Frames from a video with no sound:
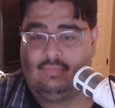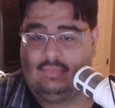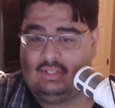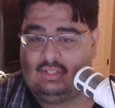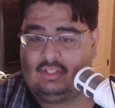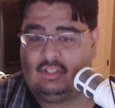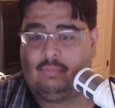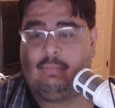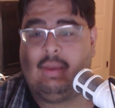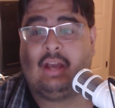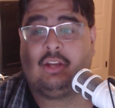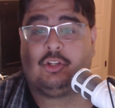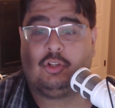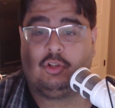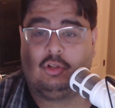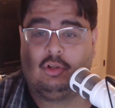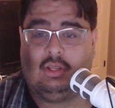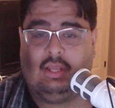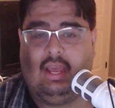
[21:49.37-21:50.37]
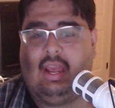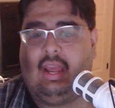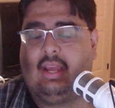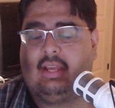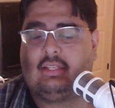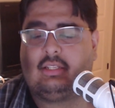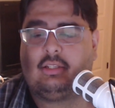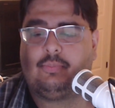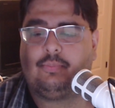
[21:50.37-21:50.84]
special
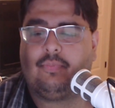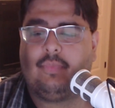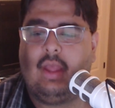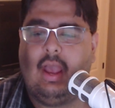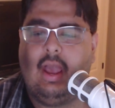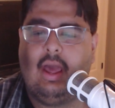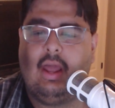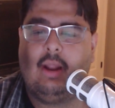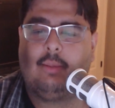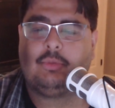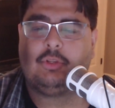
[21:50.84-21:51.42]
case. And I'm